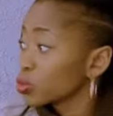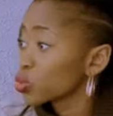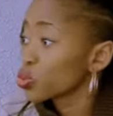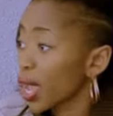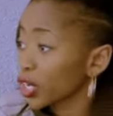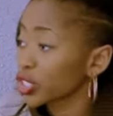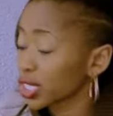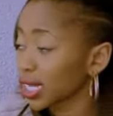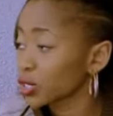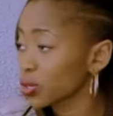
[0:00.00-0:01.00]
to actually
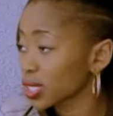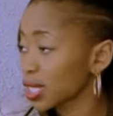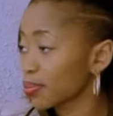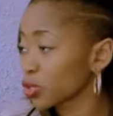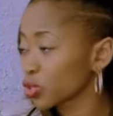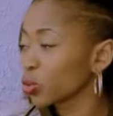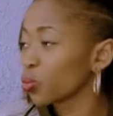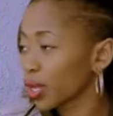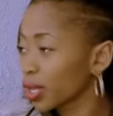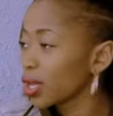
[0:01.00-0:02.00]
get to a stepping stone
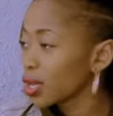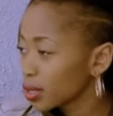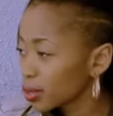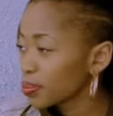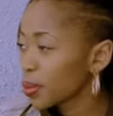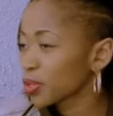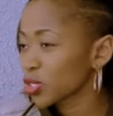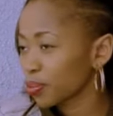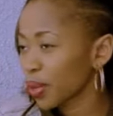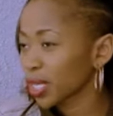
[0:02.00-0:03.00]
where sure, people start
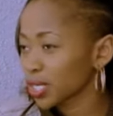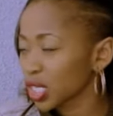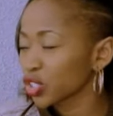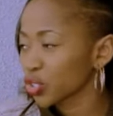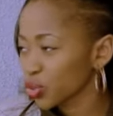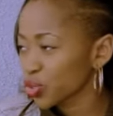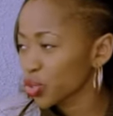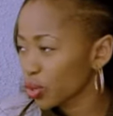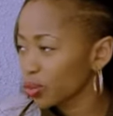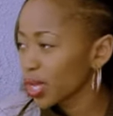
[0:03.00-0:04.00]
paying attention. So
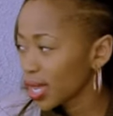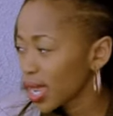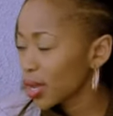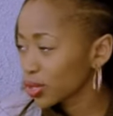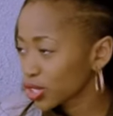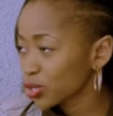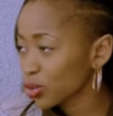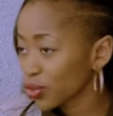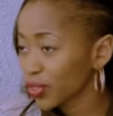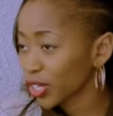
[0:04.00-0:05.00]
it was just all
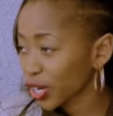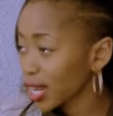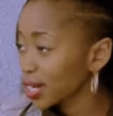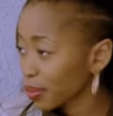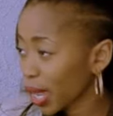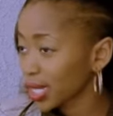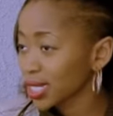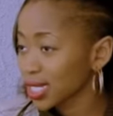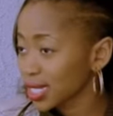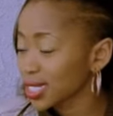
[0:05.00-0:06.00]
of that grinding behind the
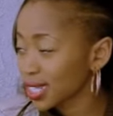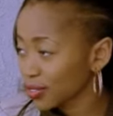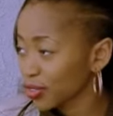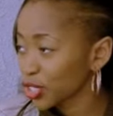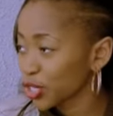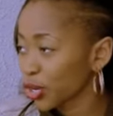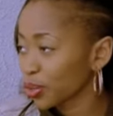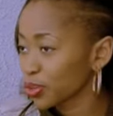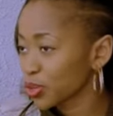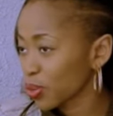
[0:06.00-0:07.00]
scenes that eventually got
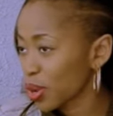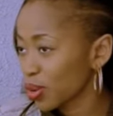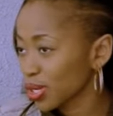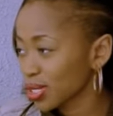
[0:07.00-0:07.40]
me to where I was.